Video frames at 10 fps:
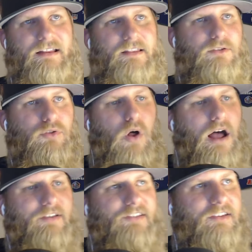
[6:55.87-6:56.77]
the
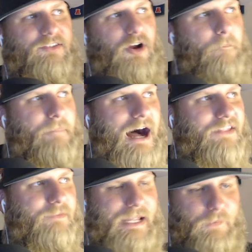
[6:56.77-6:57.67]
losses don't
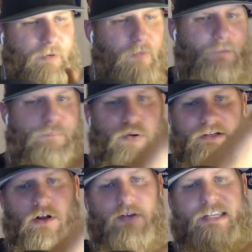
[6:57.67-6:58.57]
bother me. But when you put
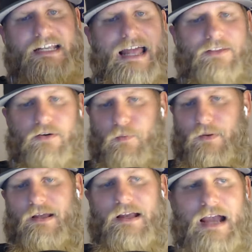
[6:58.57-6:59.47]
it all together
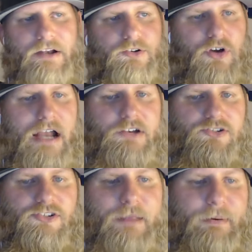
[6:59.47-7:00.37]
and you're trying to
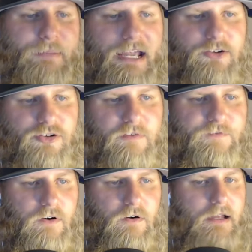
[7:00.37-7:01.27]
shape a picture
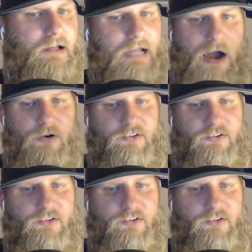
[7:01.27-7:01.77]
for how